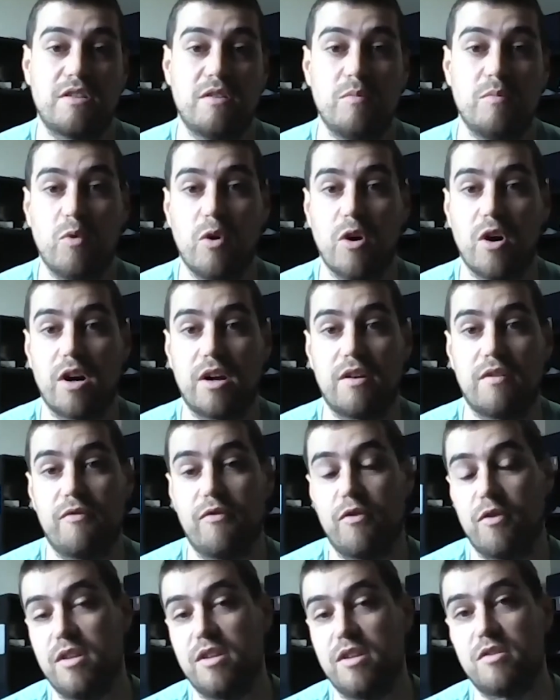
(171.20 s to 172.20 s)
work
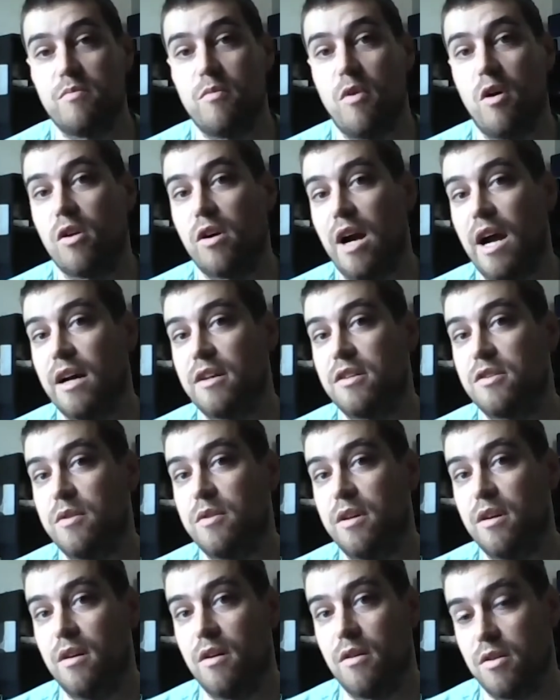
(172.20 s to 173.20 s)
for these smaller
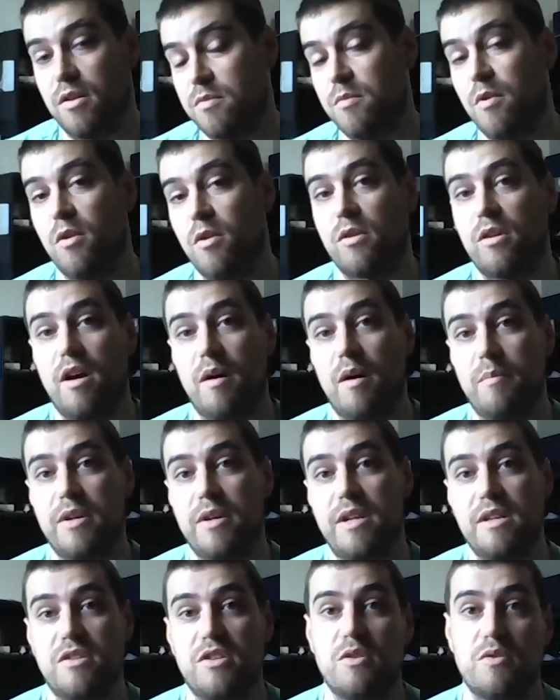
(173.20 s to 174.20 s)
actuator or smaller
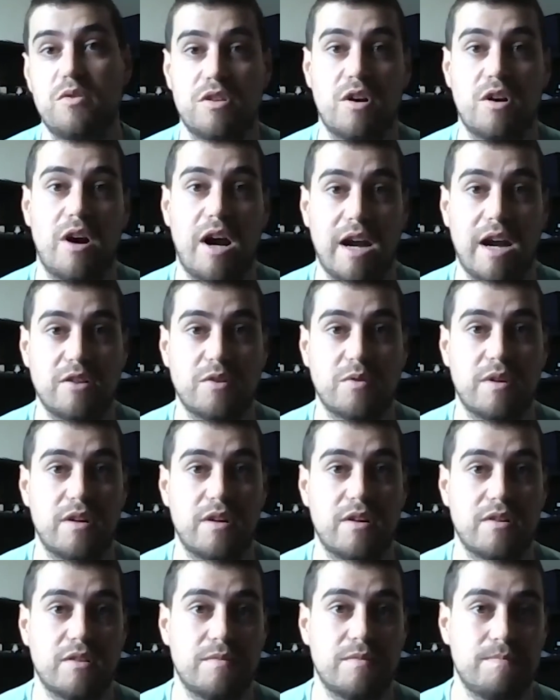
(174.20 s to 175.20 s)
companies using our
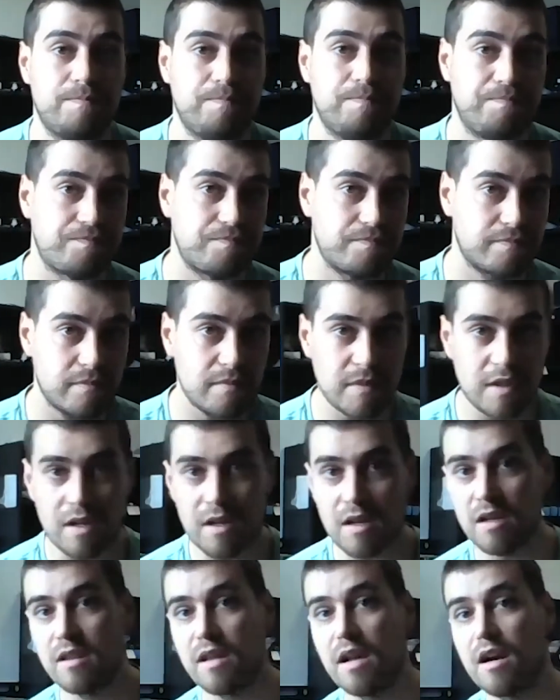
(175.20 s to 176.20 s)
actuators.
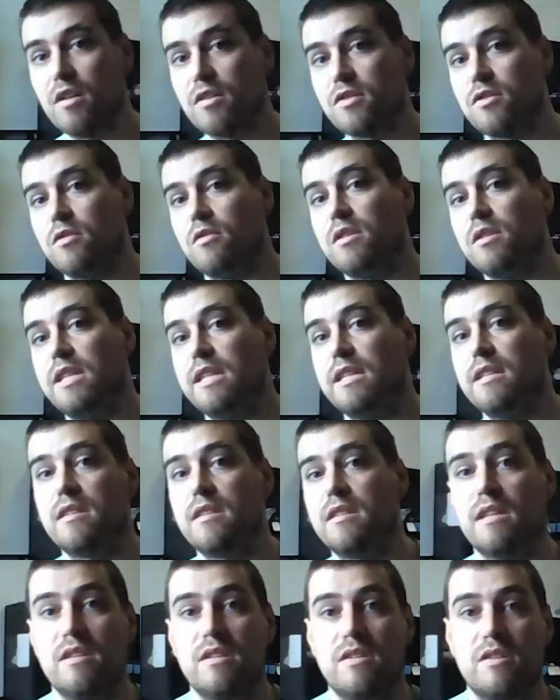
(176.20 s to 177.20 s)
That also leads
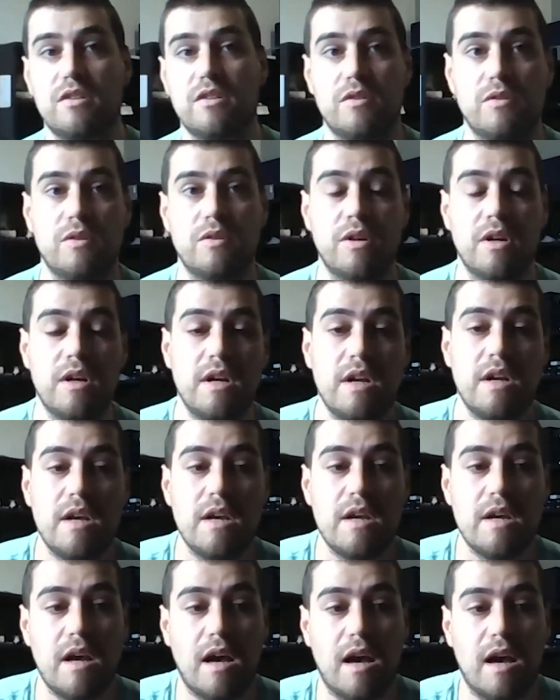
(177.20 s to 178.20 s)
into
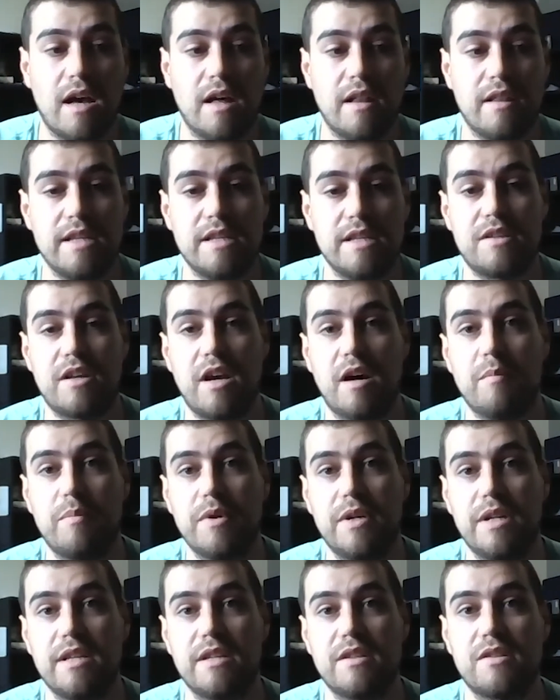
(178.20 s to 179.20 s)
these
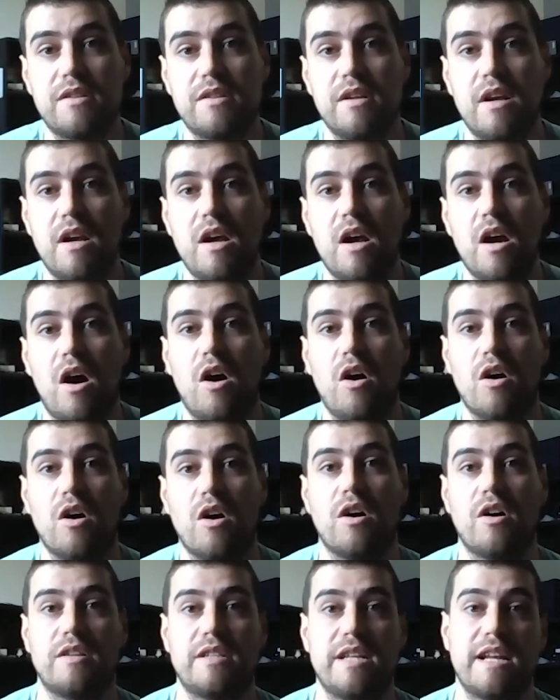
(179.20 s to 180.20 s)
companies
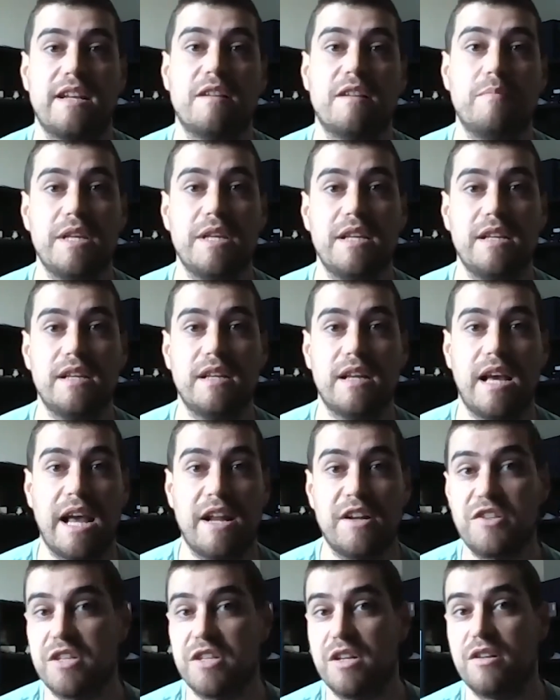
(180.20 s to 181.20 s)
tend to be
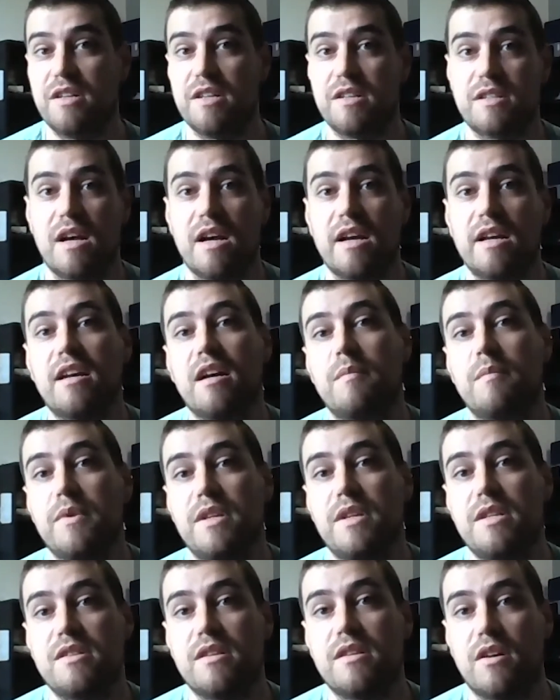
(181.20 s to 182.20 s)
engineering design
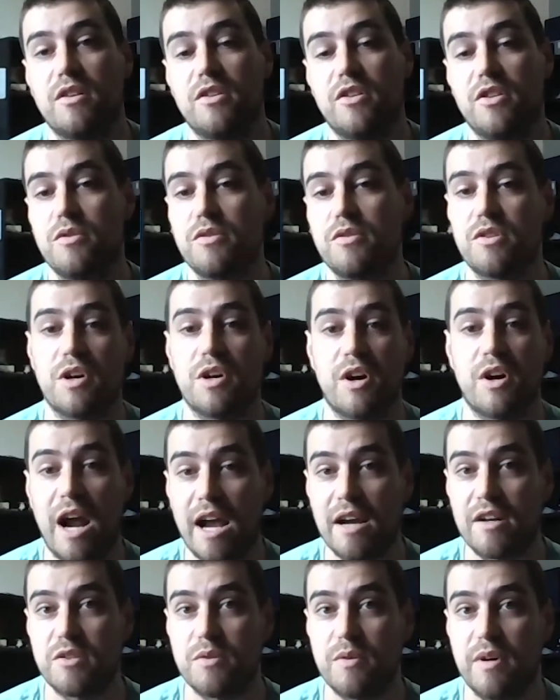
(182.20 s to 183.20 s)
companies that are using our
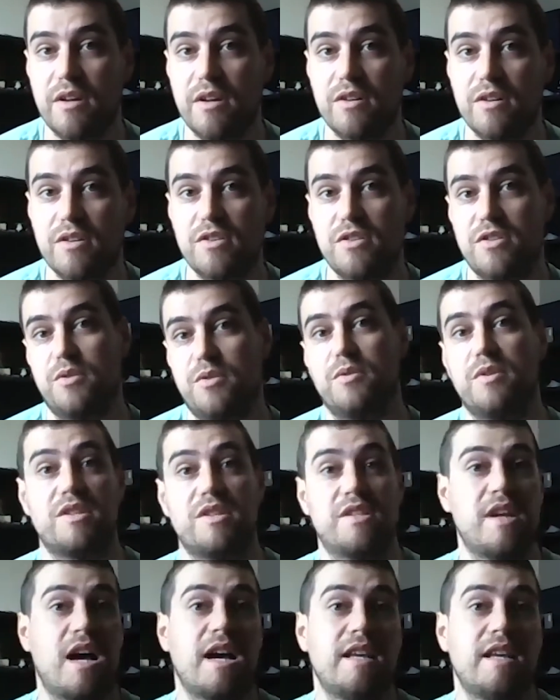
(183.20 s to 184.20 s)
actuators to
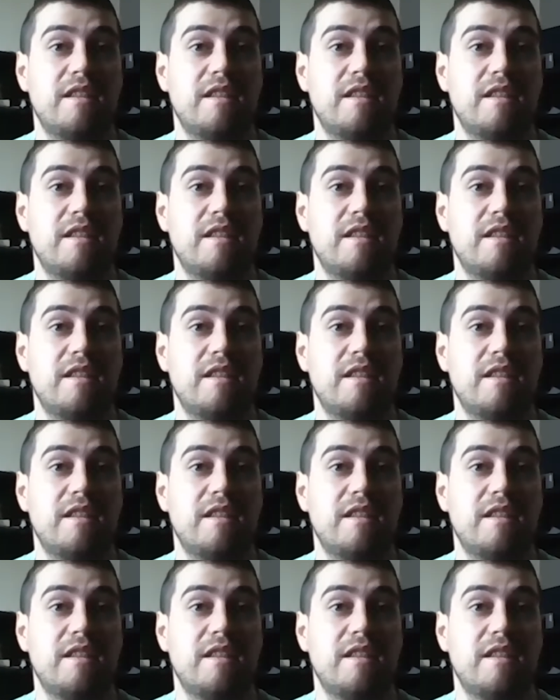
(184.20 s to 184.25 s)
design